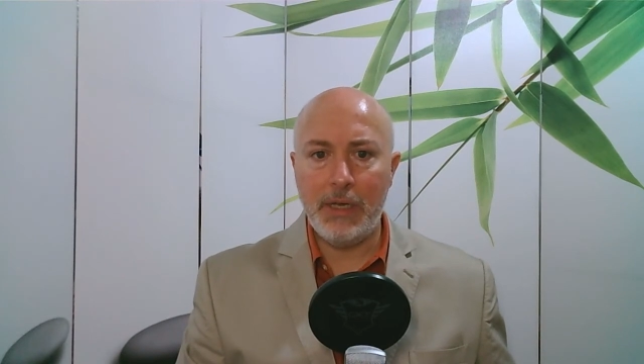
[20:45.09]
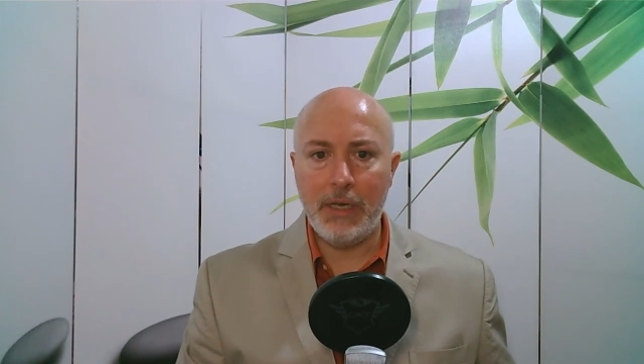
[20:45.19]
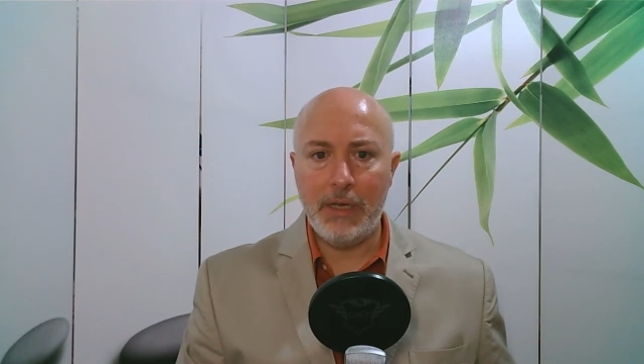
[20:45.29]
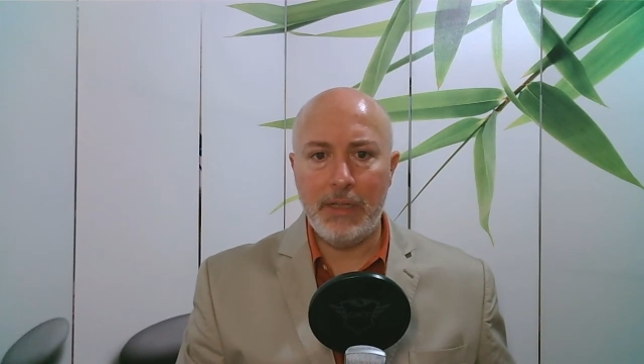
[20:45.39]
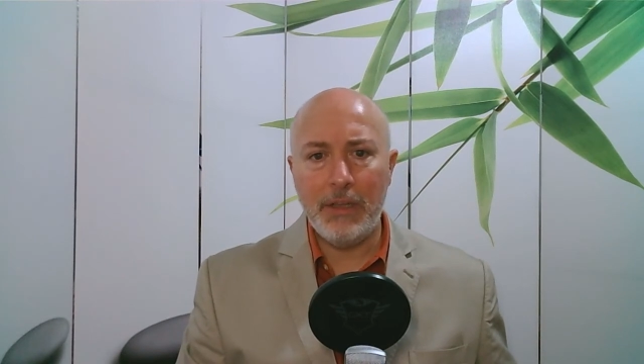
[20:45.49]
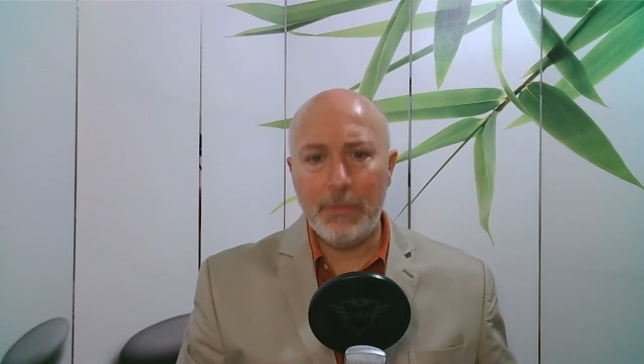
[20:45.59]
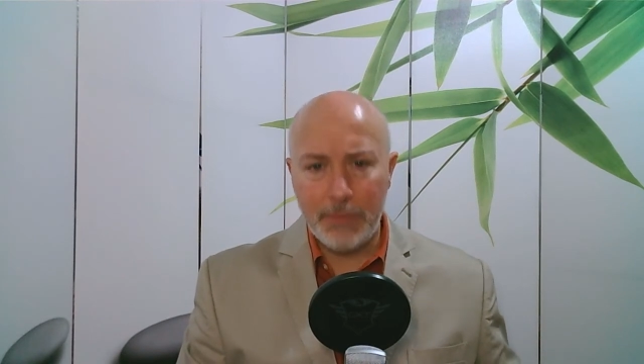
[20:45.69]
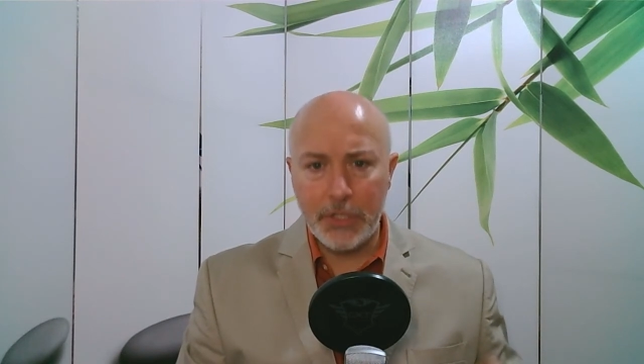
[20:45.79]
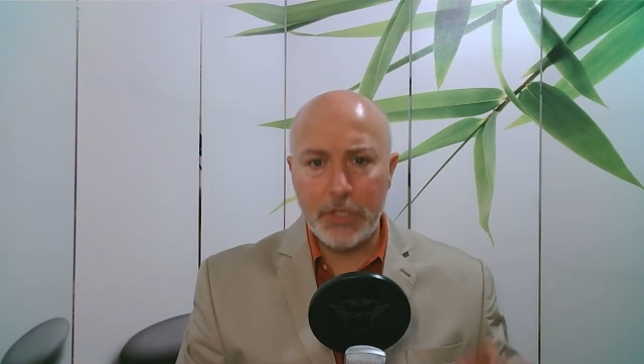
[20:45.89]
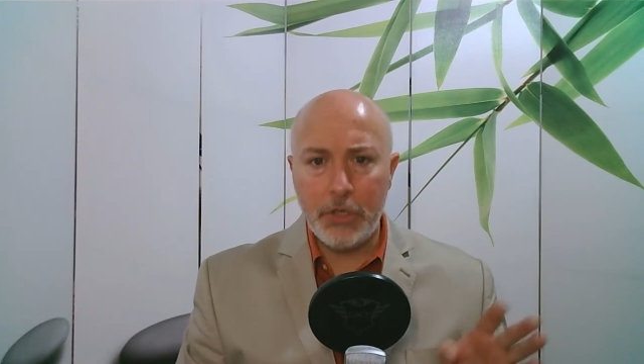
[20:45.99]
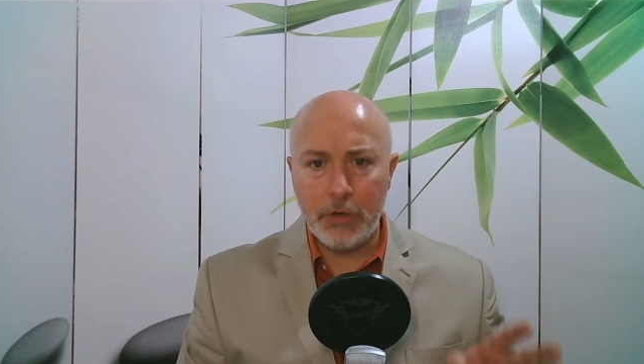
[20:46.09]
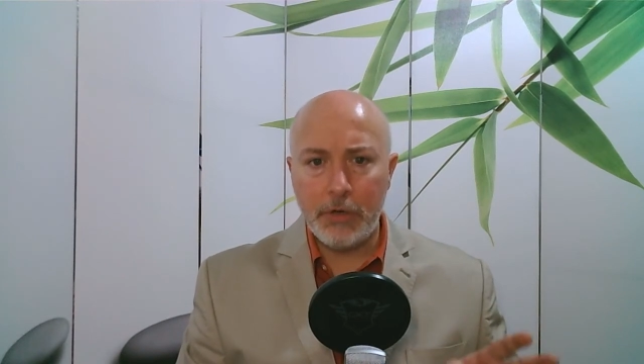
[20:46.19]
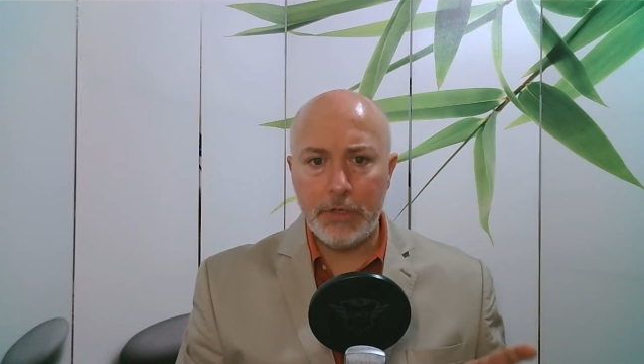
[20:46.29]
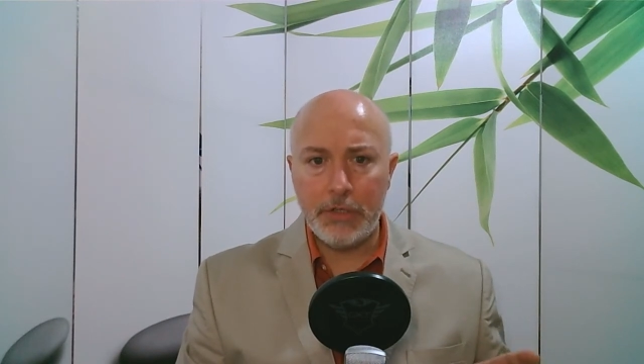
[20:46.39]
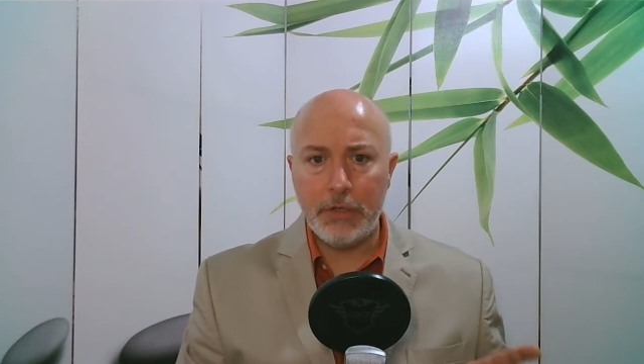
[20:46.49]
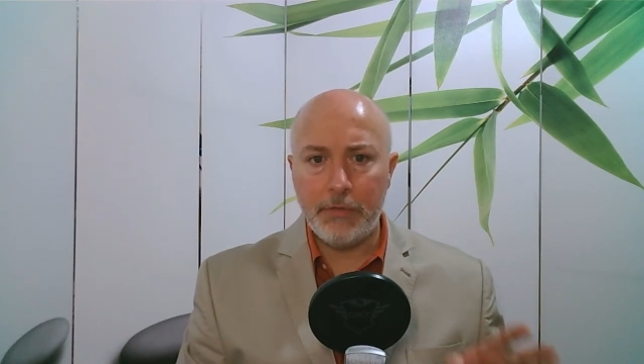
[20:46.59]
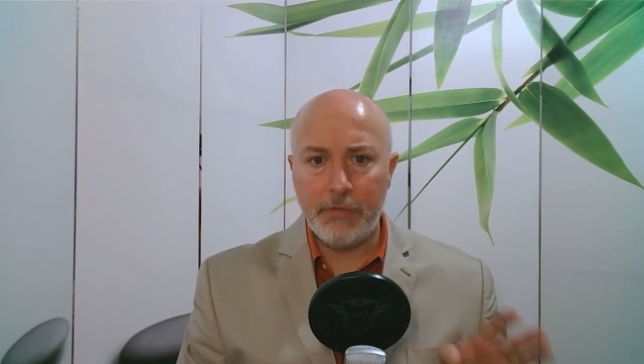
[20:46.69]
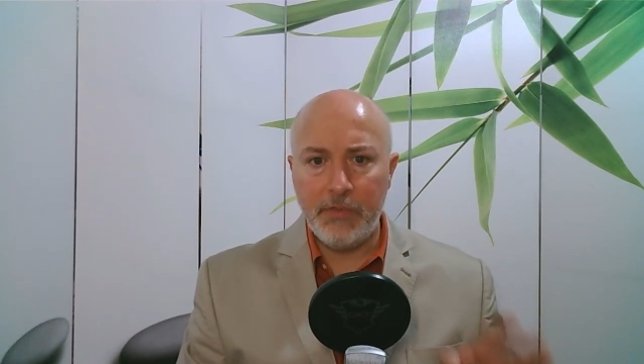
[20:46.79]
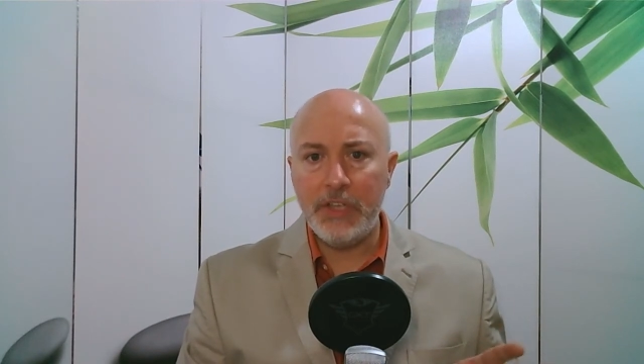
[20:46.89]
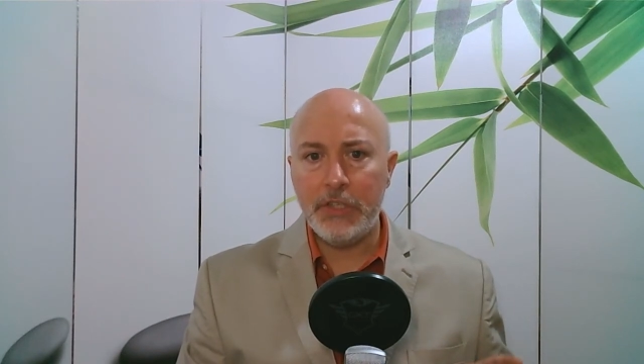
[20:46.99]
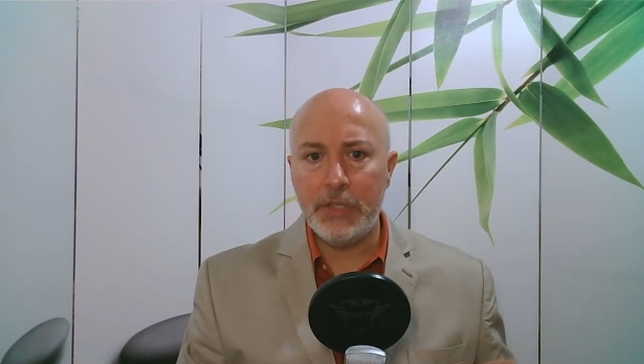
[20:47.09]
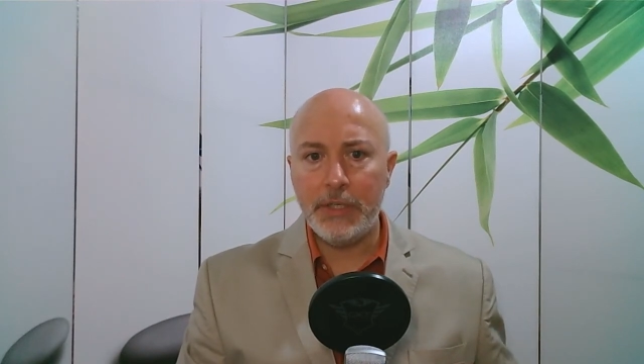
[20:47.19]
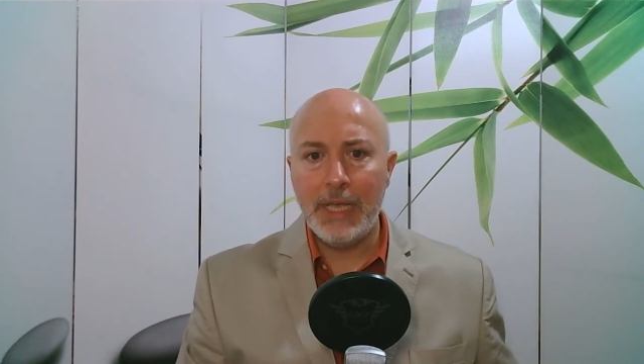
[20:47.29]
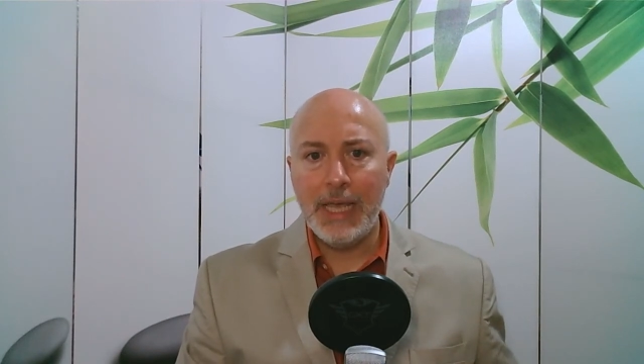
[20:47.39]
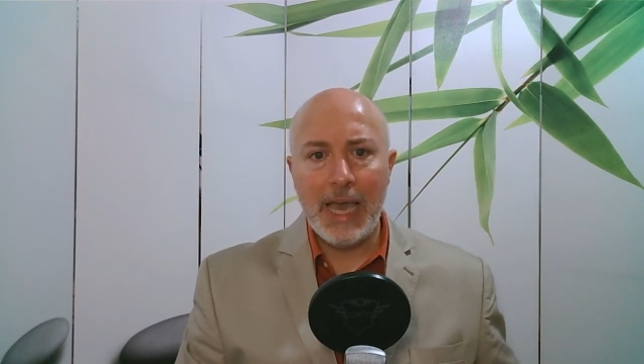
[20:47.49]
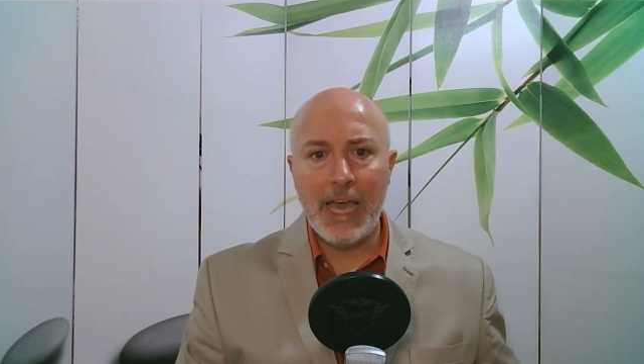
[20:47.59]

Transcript: it obscures your vision